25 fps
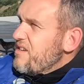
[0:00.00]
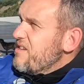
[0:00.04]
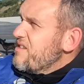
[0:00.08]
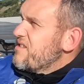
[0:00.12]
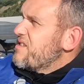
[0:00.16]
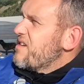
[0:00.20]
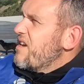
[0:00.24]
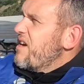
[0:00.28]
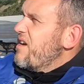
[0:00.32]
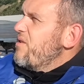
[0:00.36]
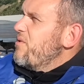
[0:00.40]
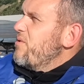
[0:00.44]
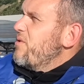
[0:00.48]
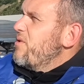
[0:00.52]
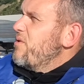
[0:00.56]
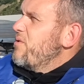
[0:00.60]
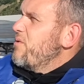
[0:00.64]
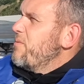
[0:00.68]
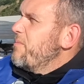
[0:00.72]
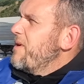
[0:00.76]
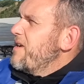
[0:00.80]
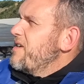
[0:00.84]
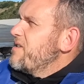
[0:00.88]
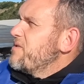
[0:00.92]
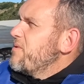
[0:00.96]
So
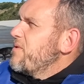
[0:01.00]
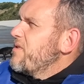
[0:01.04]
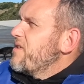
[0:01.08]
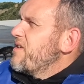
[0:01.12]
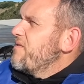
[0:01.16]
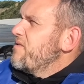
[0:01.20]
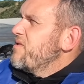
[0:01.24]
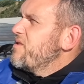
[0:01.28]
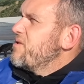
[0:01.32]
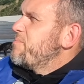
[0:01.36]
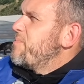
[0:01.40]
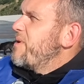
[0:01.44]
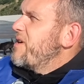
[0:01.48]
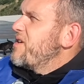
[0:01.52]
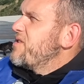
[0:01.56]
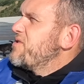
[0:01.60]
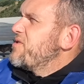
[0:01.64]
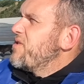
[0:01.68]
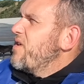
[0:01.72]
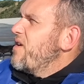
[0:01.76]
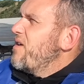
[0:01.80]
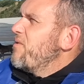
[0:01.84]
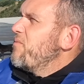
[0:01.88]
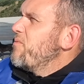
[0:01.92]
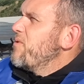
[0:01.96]
we may as well give it his best
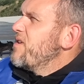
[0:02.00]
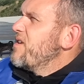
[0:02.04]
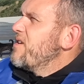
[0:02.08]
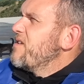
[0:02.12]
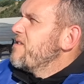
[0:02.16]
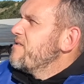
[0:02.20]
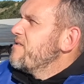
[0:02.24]
shot, aren't we?